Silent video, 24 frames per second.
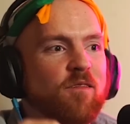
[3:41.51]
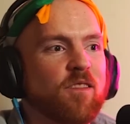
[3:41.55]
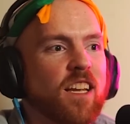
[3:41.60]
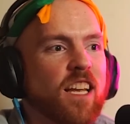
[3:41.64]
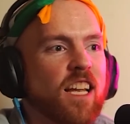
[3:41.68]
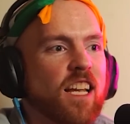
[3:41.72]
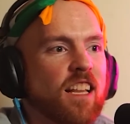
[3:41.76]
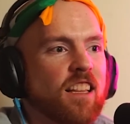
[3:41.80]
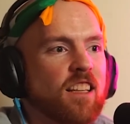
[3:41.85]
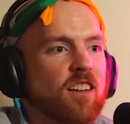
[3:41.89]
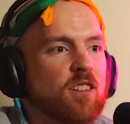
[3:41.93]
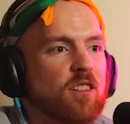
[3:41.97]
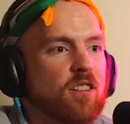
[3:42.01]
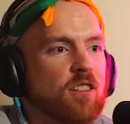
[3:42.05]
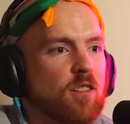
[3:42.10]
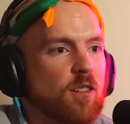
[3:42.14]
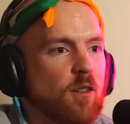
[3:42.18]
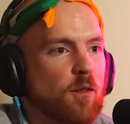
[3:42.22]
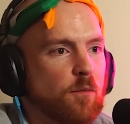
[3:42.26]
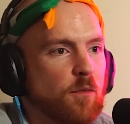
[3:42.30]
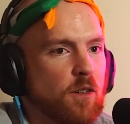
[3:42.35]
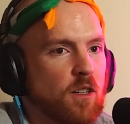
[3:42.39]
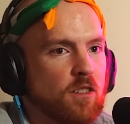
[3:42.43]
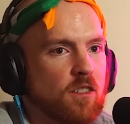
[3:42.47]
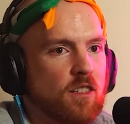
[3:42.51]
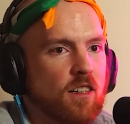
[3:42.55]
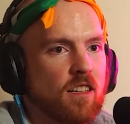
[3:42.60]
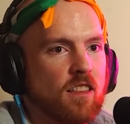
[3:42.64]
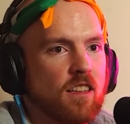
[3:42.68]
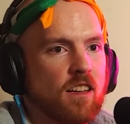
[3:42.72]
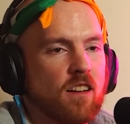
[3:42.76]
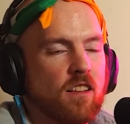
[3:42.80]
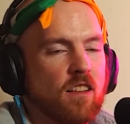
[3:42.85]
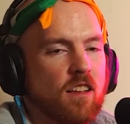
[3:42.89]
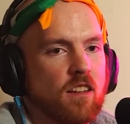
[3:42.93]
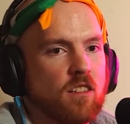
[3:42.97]
Man, there's so much in
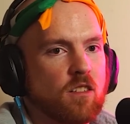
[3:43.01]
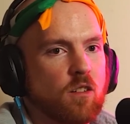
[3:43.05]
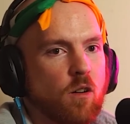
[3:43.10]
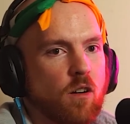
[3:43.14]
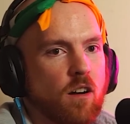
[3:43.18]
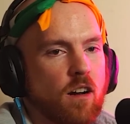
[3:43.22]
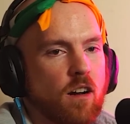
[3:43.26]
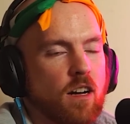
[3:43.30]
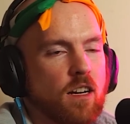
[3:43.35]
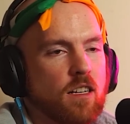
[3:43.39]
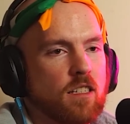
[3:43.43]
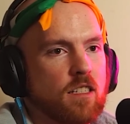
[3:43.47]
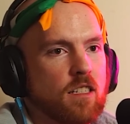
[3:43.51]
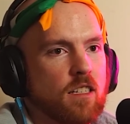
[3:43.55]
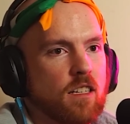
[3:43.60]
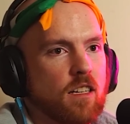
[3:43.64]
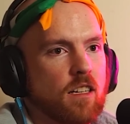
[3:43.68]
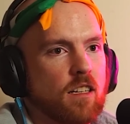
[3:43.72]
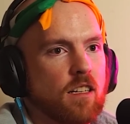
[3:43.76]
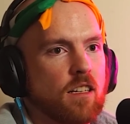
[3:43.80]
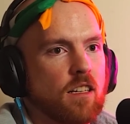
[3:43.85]
there that's crazy.